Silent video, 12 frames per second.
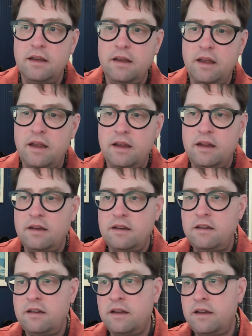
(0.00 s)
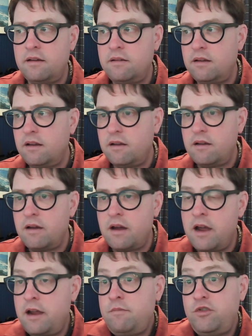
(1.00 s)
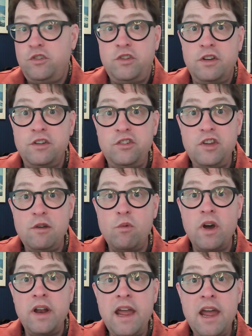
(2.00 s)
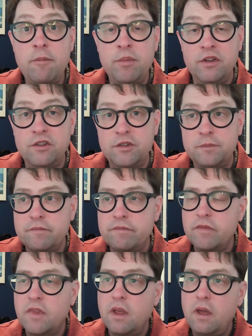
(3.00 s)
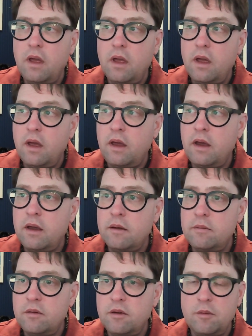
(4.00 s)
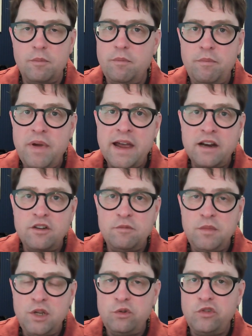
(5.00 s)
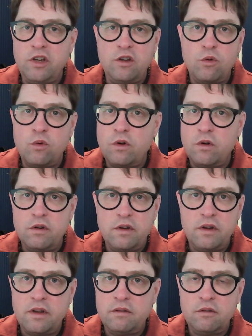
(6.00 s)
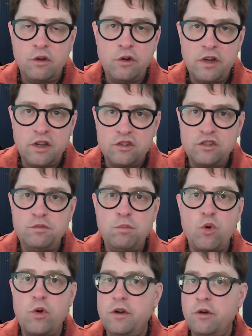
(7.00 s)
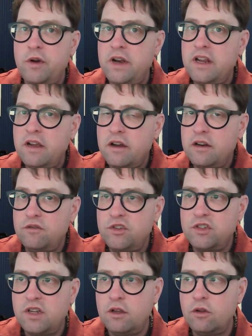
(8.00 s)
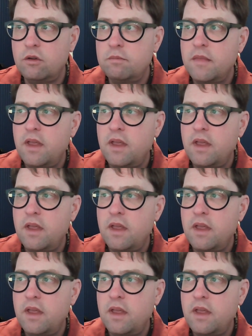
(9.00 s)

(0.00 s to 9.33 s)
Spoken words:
And I'm just going to see what happens. Back to music or learning a sport or any kind of skill,